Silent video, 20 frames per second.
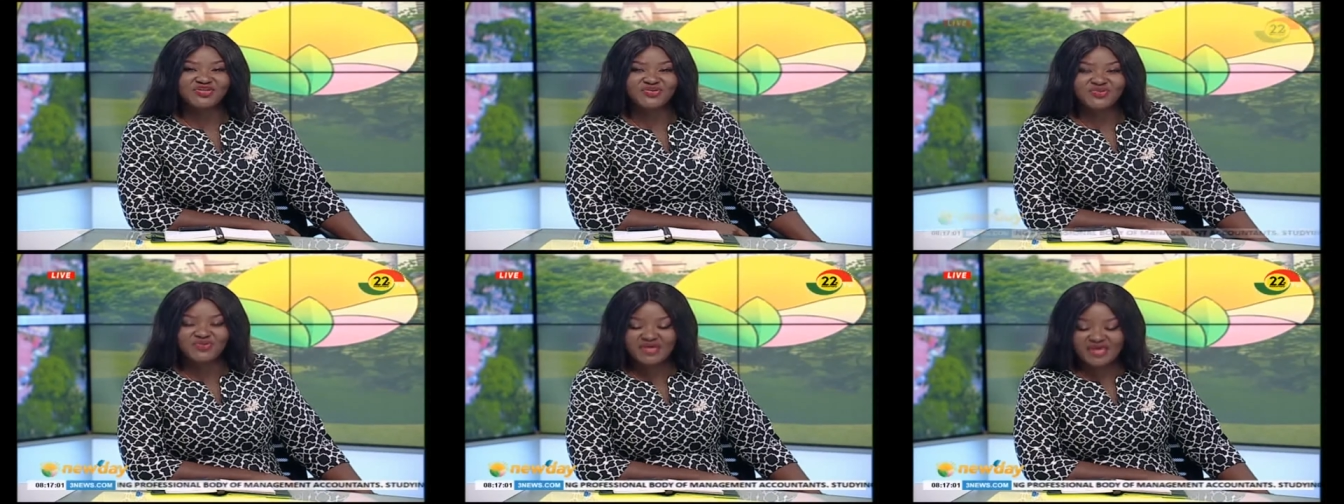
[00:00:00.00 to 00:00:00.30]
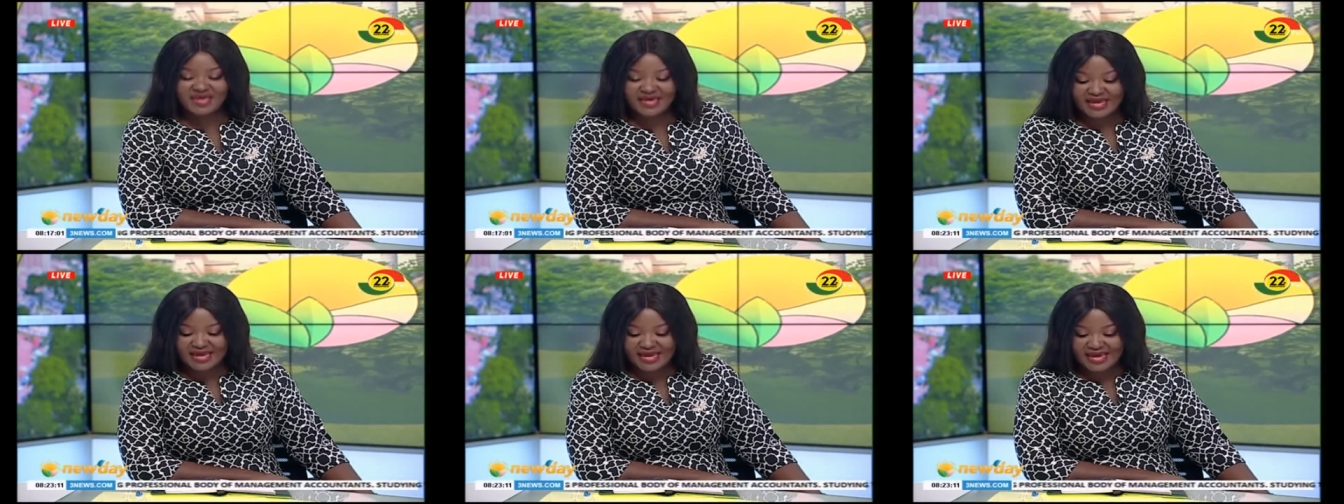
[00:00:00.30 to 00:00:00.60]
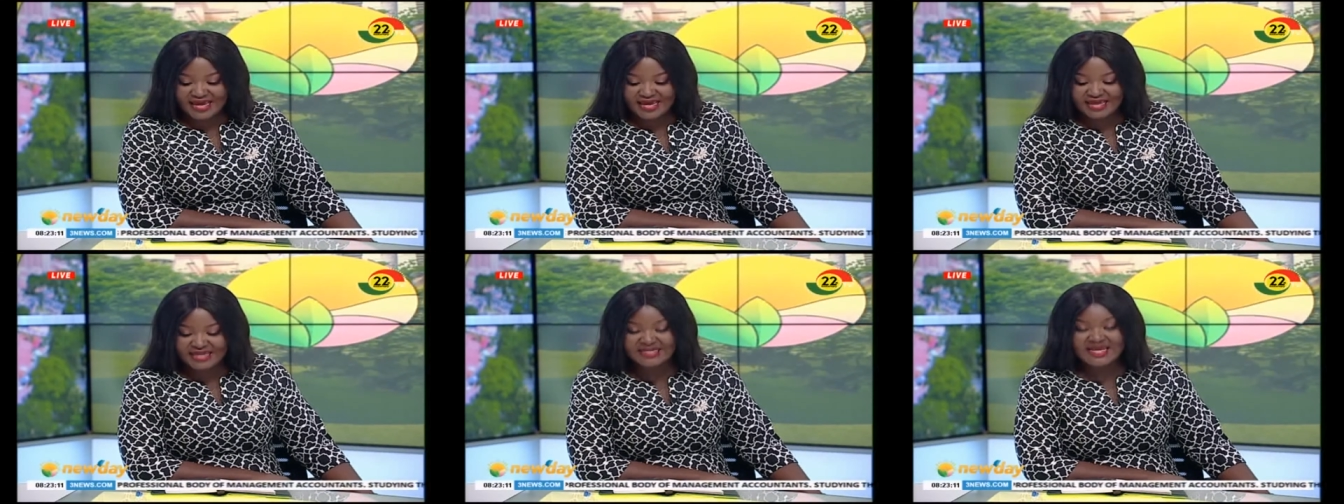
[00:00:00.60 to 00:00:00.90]
UK
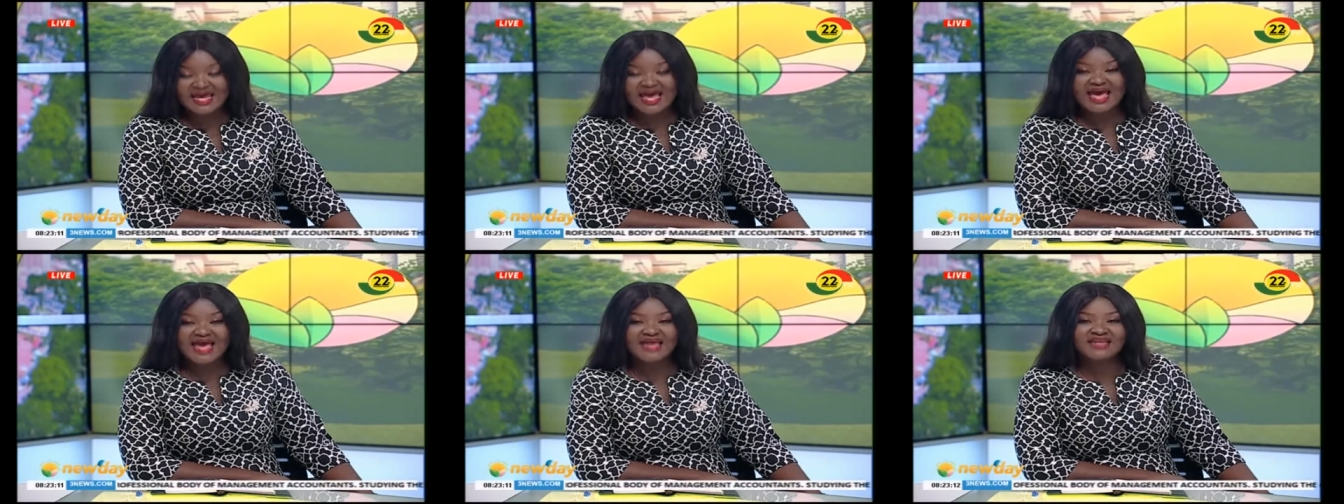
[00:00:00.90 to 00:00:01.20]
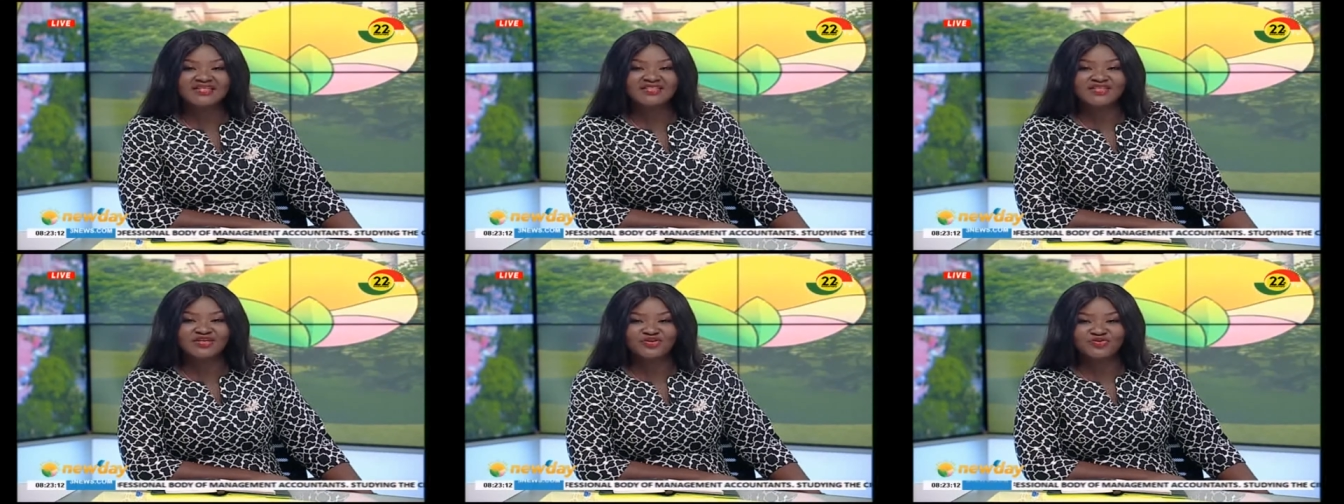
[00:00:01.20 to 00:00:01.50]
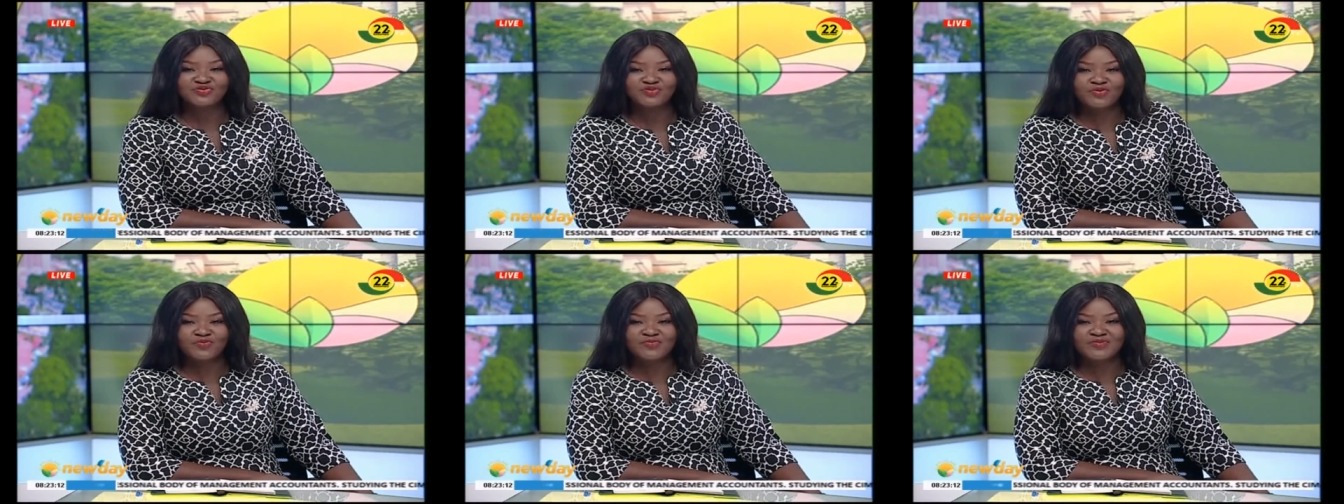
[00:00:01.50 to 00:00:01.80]
Aid, and the
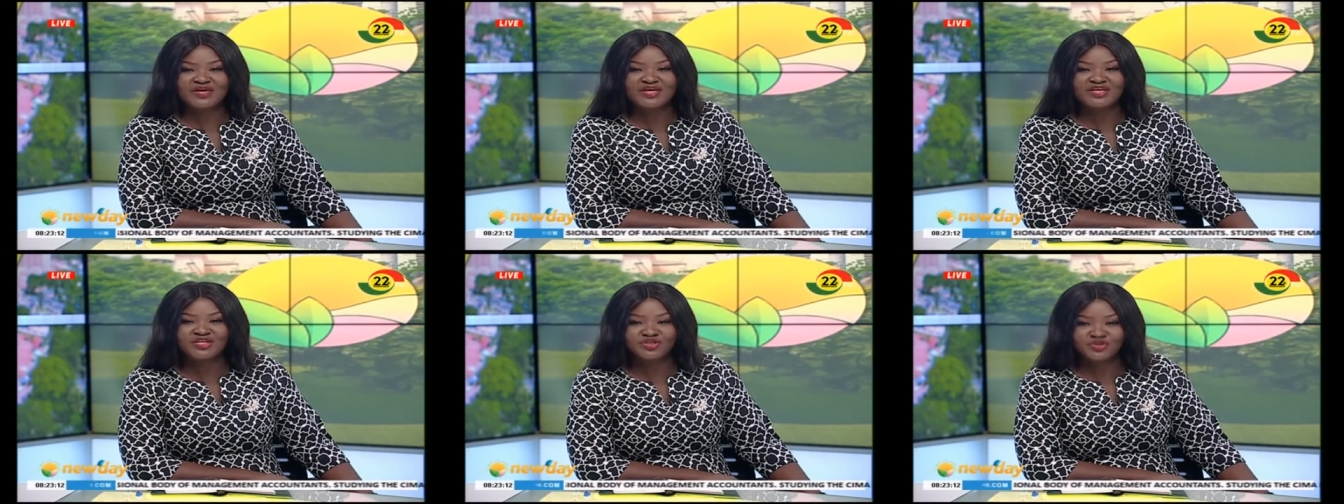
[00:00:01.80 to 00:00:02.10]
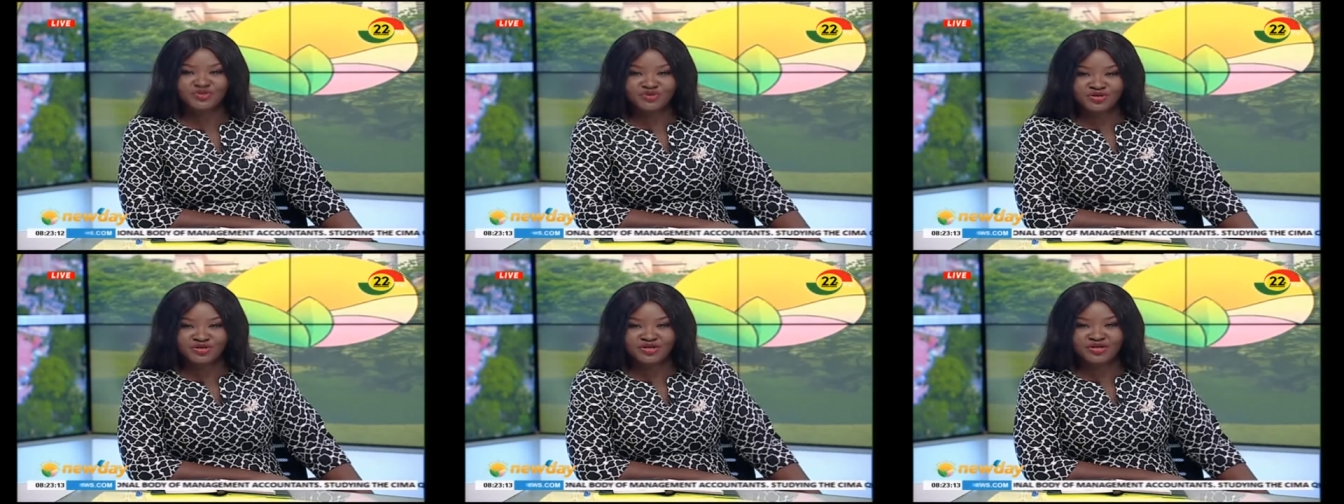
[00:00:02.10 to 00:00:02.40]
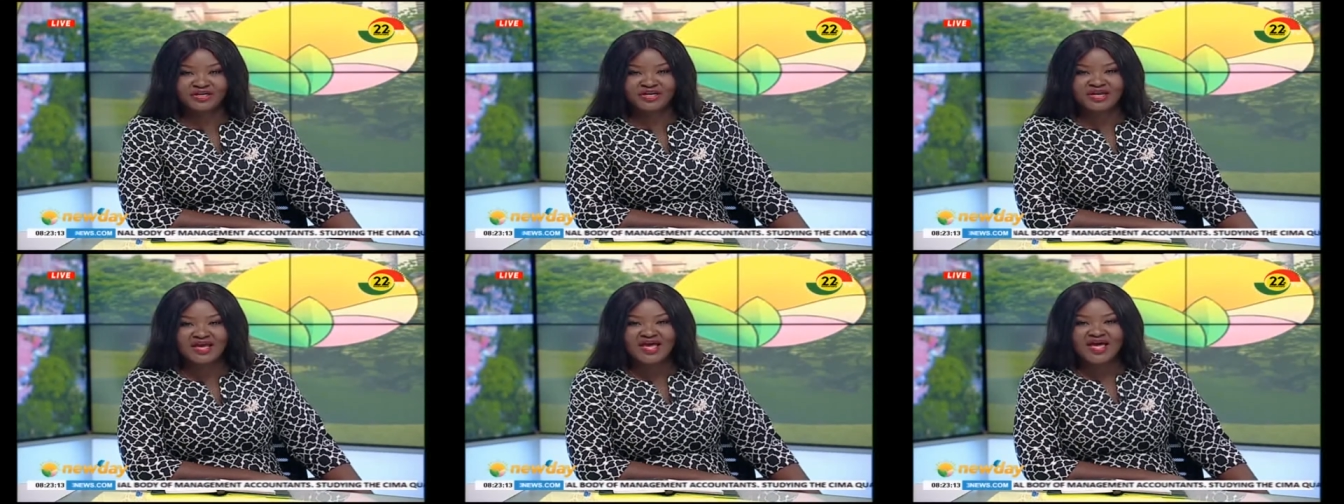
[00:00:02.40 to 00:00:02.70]
European
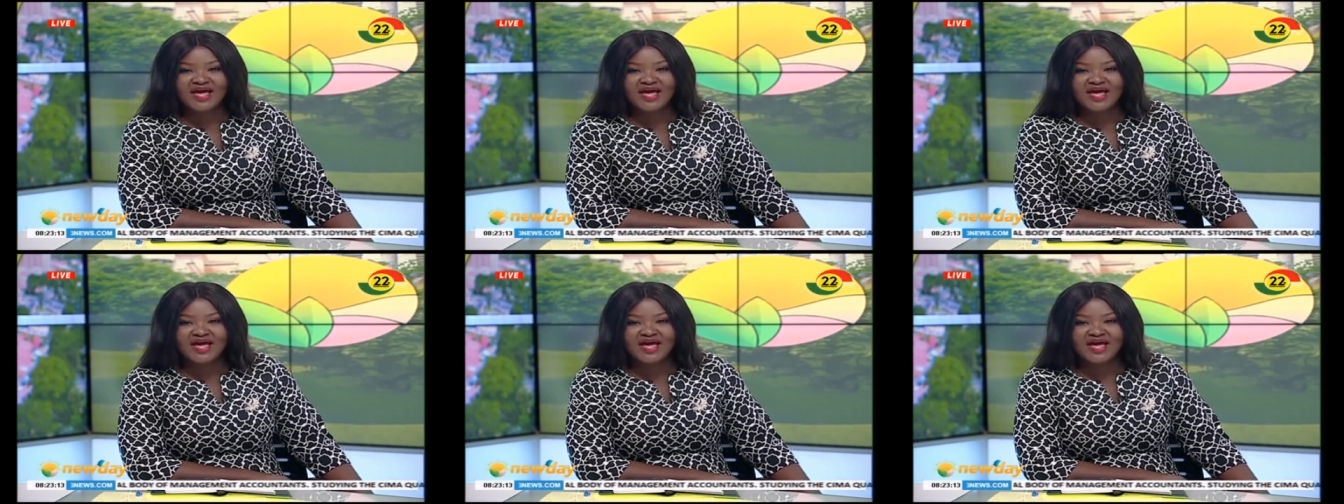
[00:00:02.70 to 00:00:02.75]
Union.